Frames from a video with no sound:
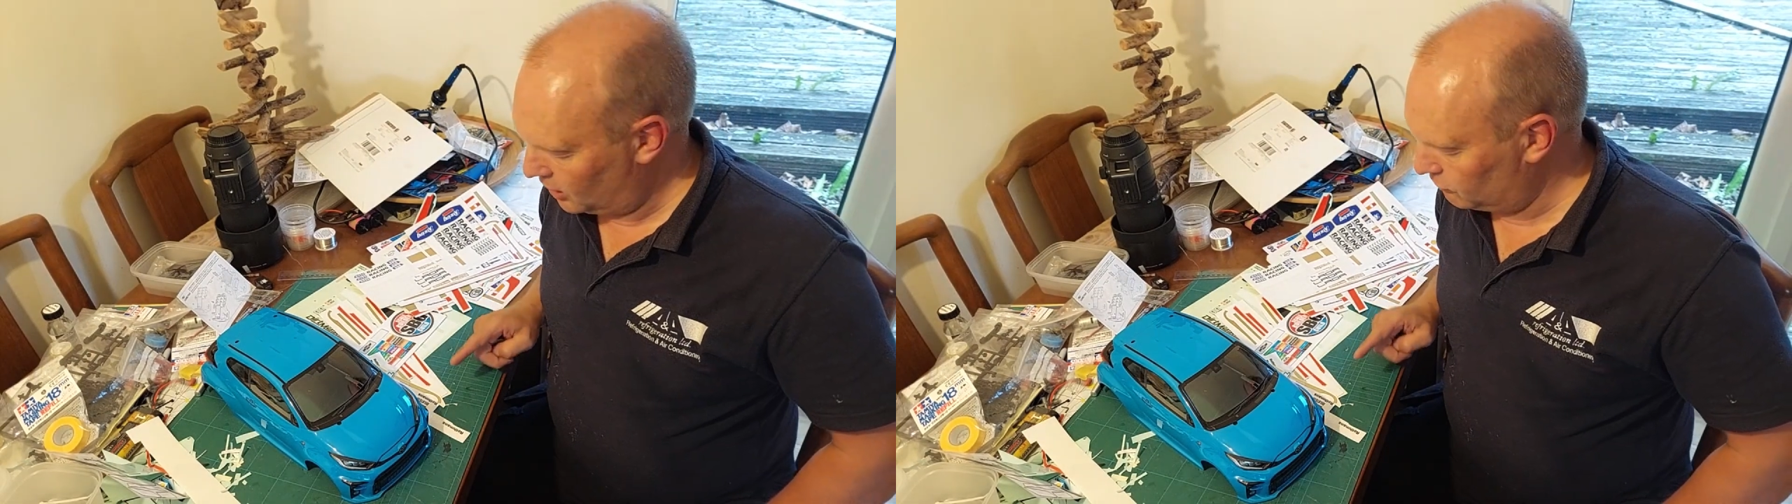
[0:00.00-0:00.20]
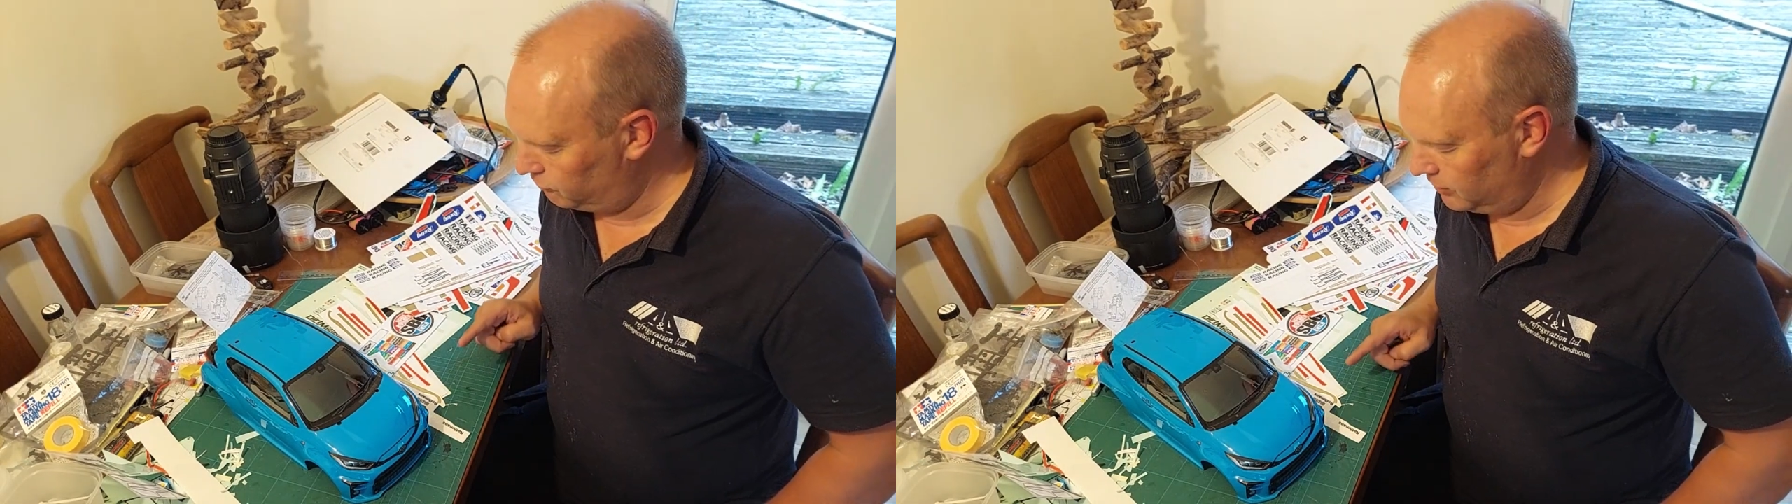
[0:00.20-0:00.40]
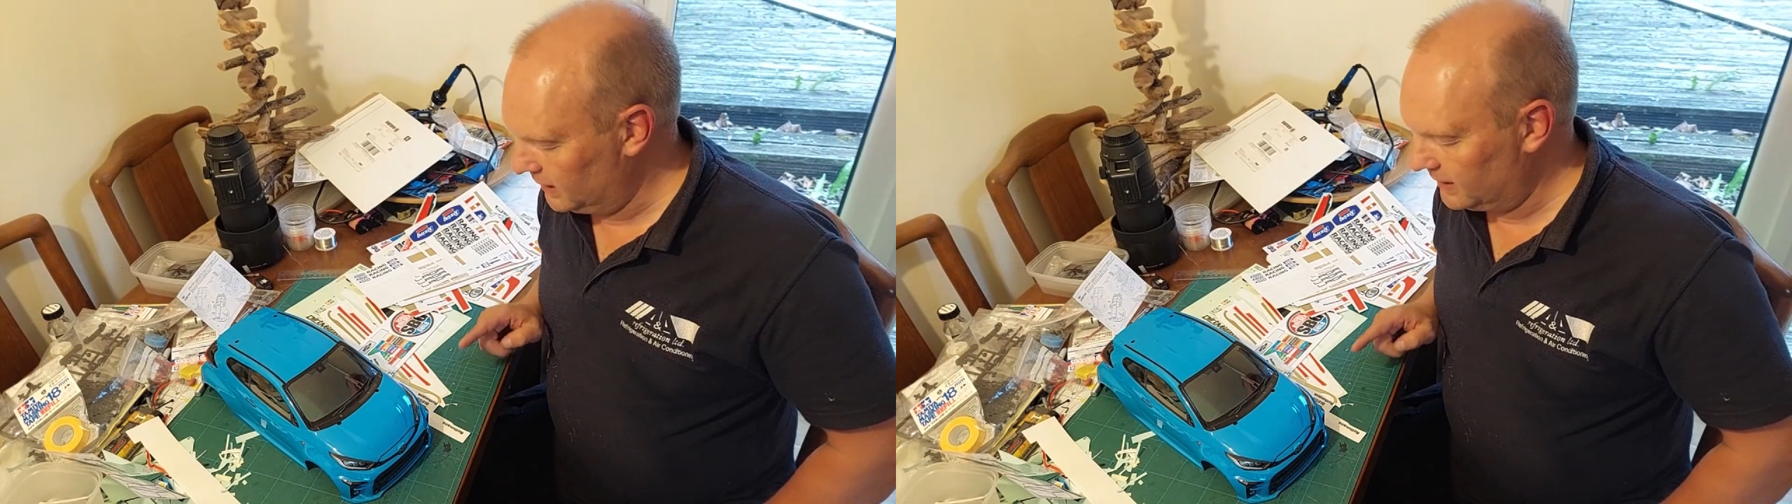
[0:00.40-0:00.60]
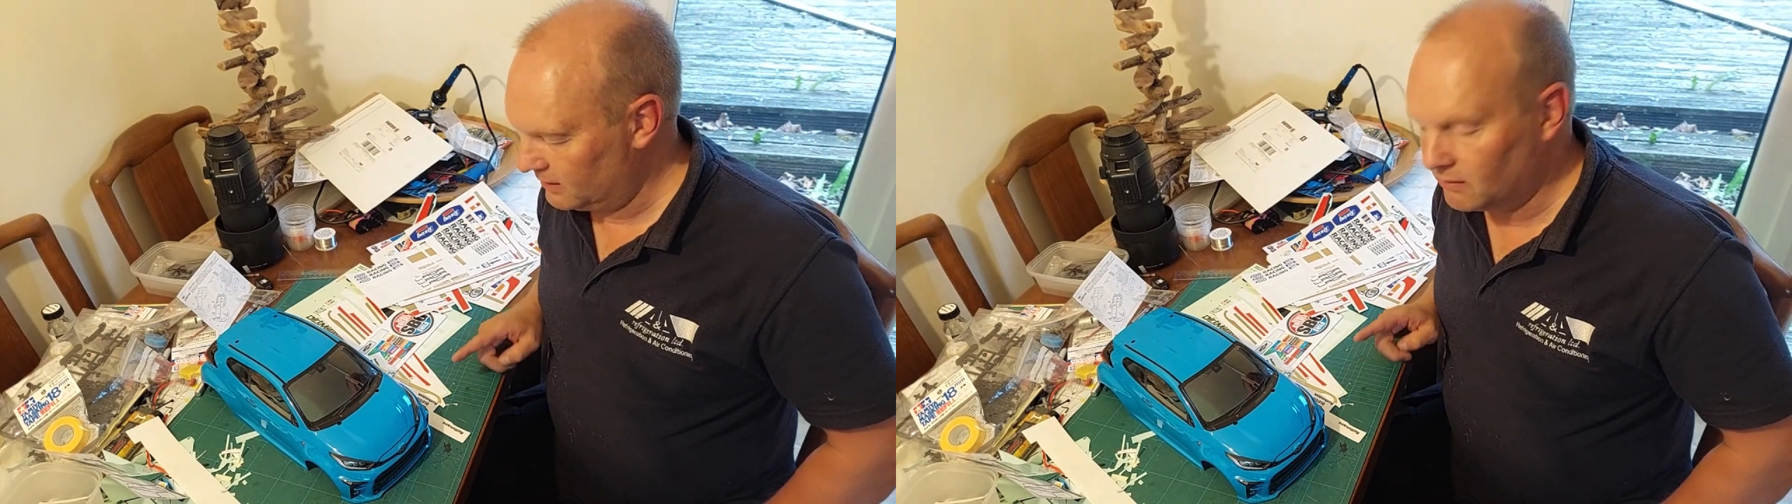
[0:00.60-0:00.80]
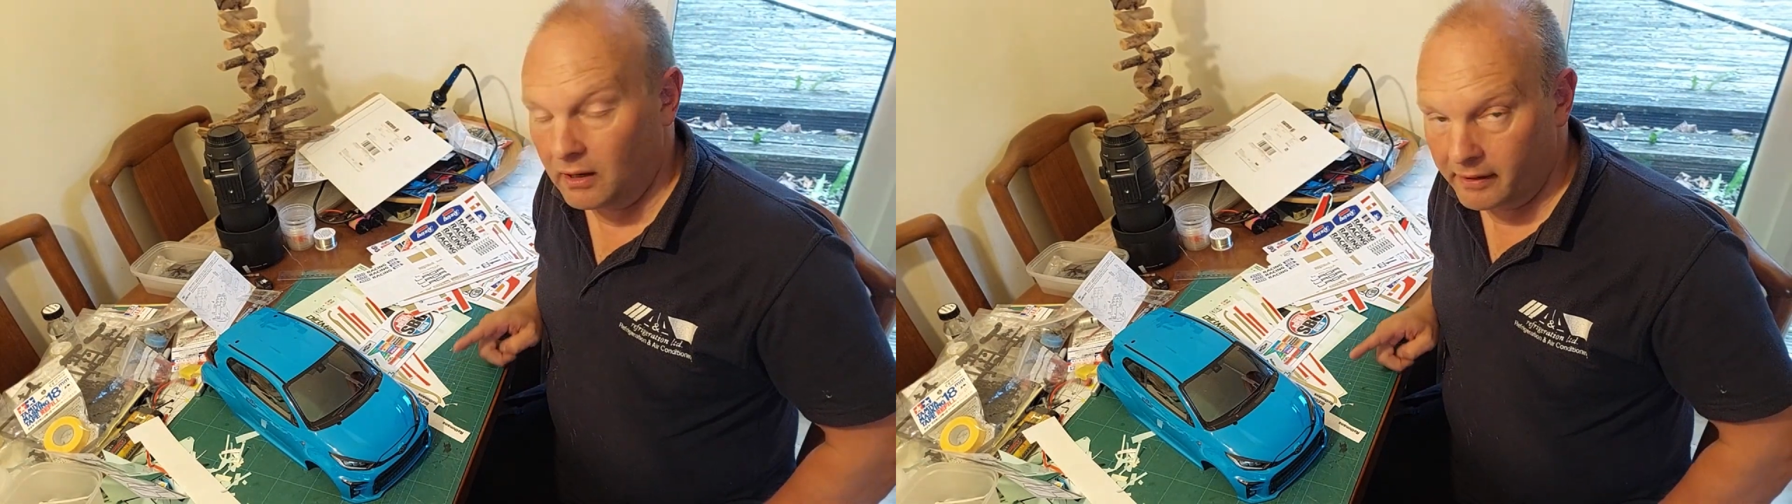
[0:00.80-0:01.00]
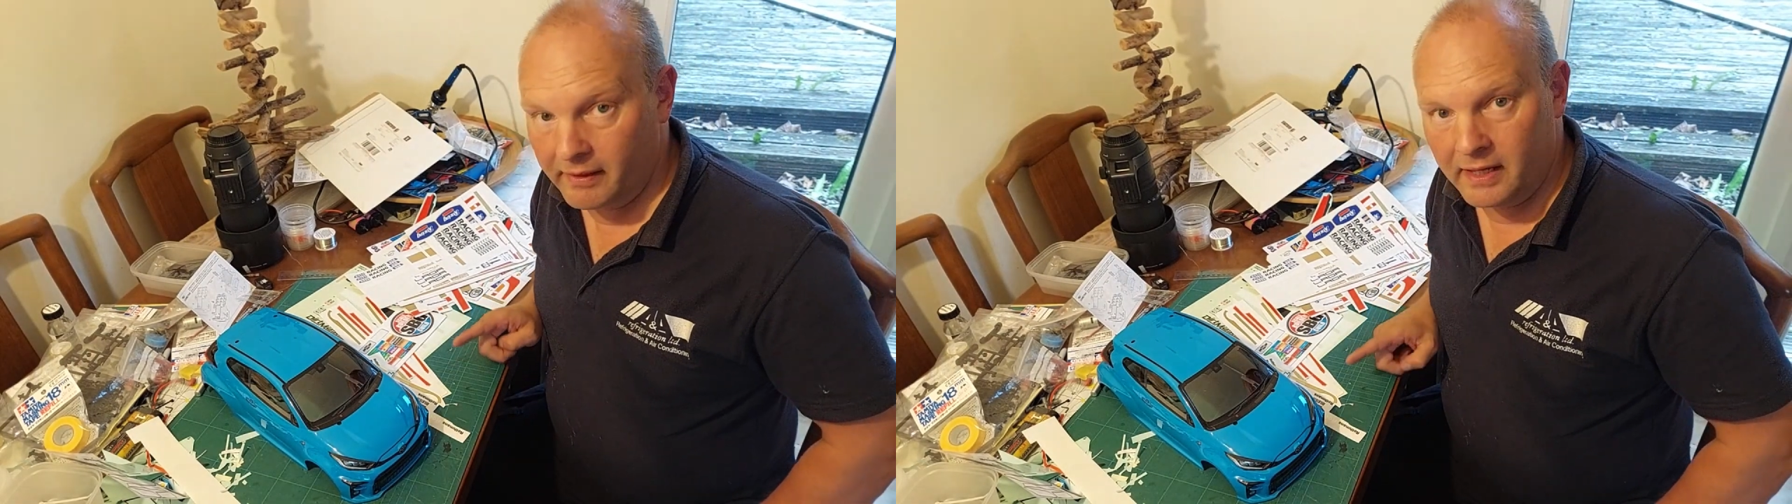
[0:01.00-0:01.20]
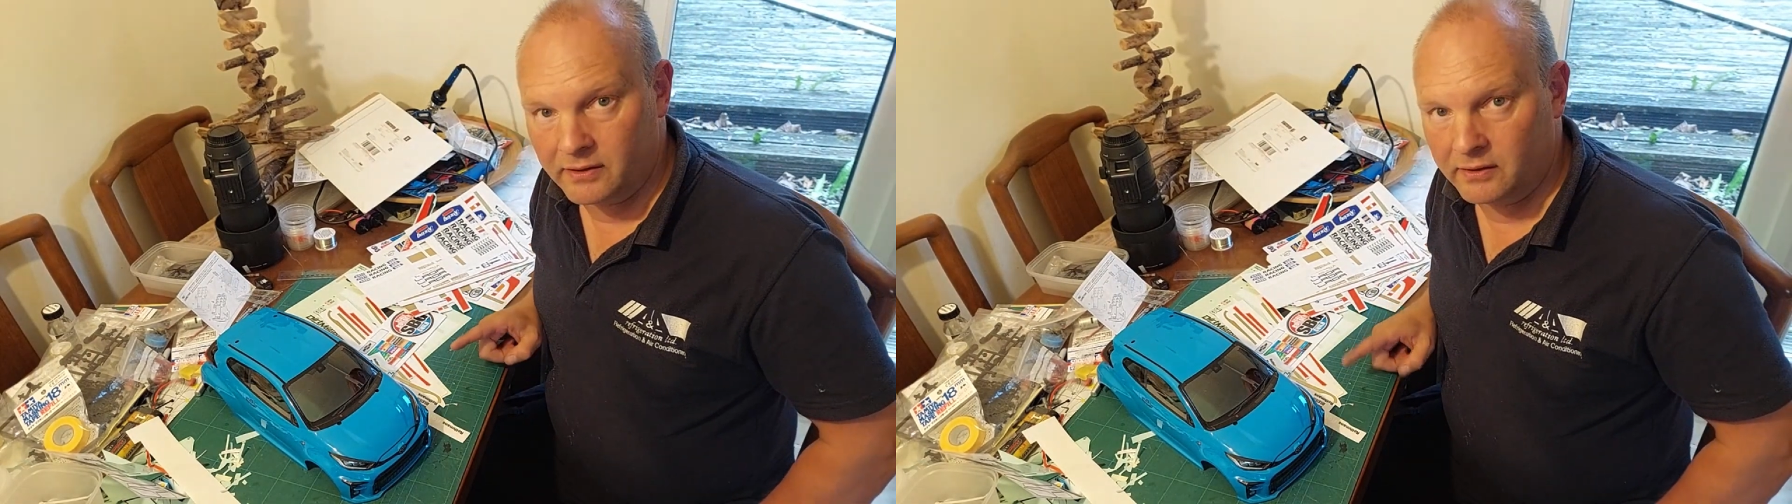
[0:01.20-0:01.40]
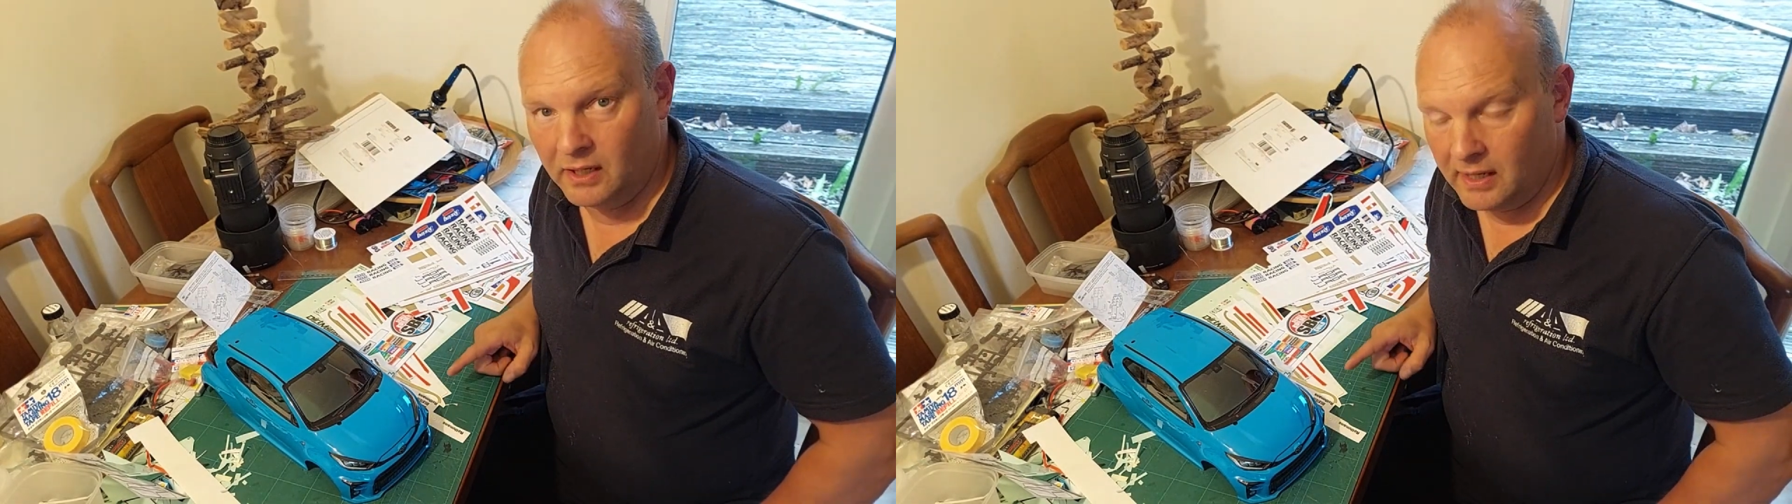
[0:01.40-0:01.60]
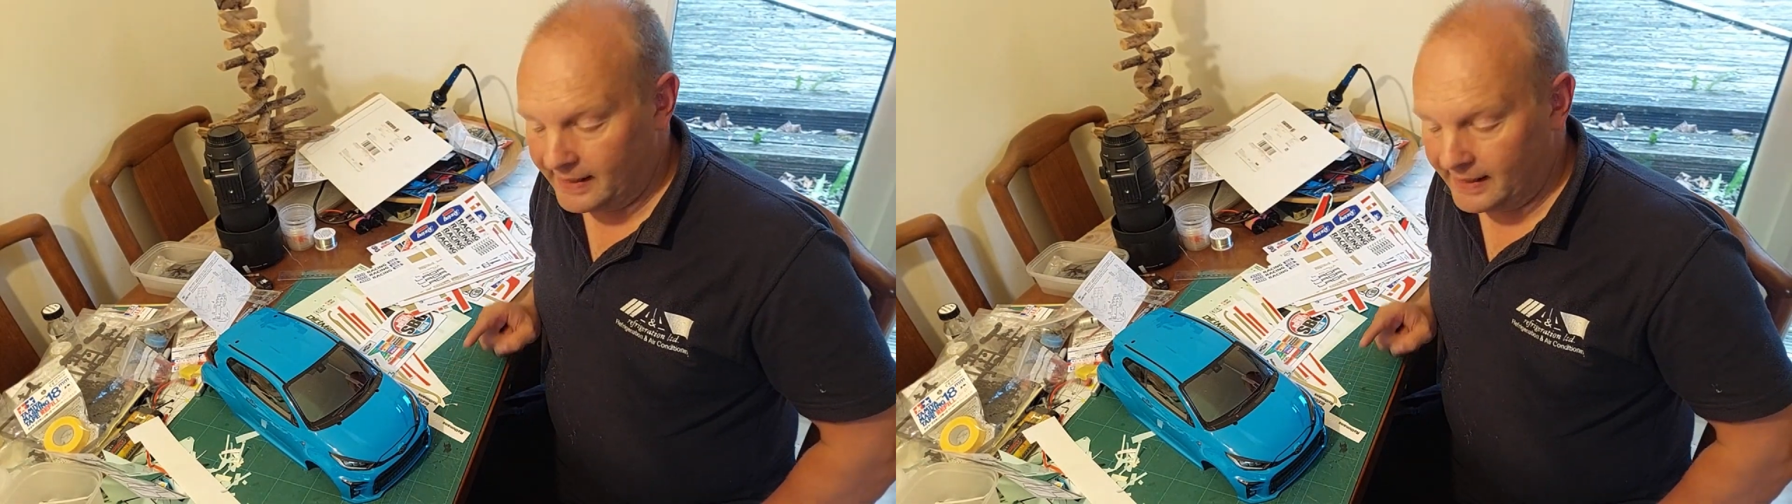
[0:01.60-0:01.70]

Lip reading: I really do like this.